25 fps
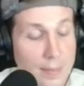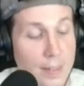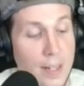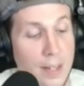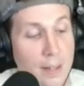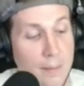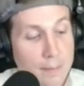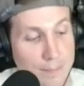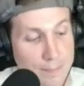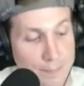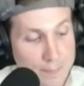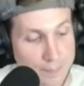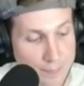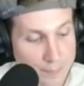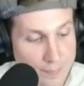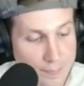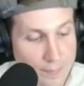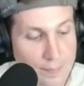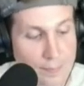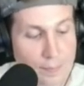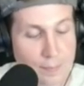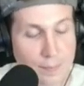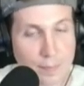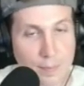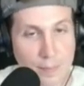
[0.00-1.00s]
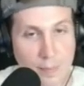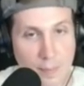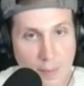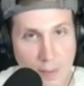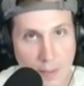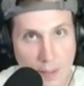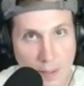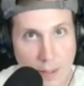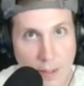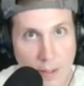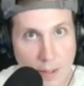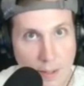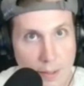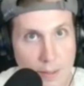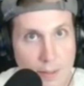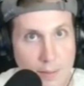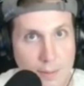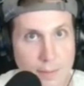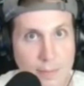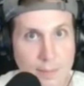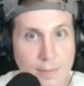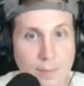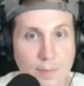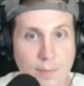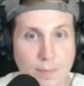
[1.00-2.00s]

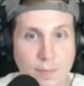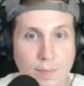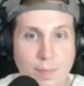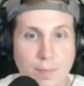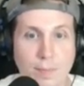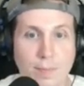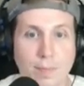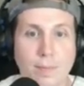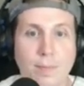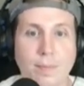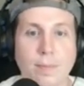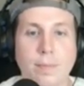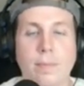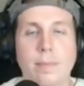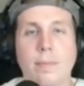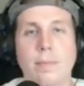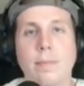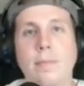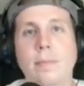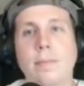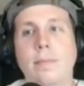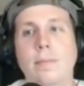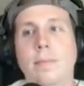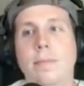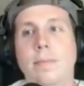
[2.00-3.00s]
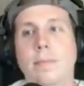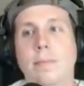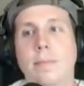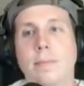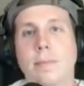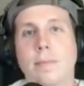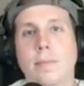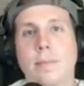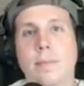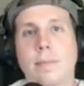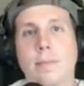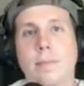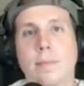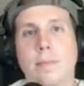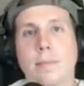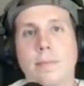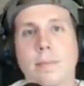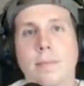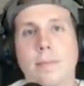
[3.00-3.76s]
The person shown says nothing.